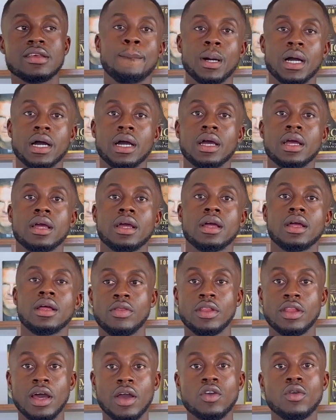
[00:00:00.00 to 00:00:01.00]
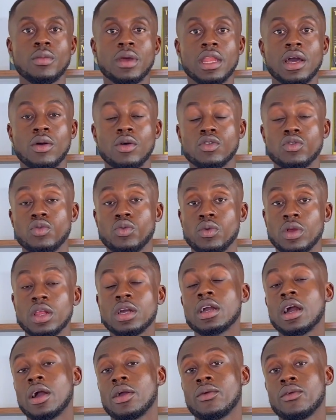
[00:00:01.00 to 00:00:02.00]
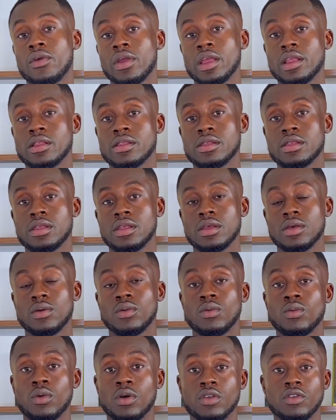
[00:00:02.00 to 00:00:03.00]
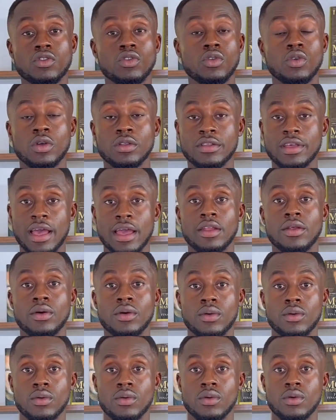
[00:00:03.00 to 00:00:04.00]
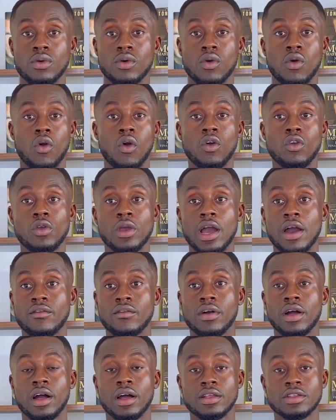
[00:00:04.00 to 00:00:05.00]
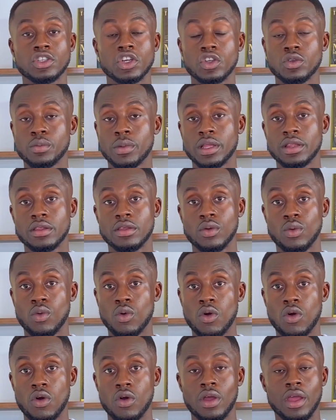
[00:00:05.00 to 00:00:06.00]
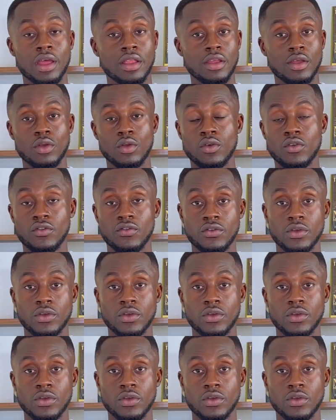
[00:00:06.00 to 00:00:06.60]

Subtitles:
But the document that was really concrete was your title, or you have a judgment in court and then you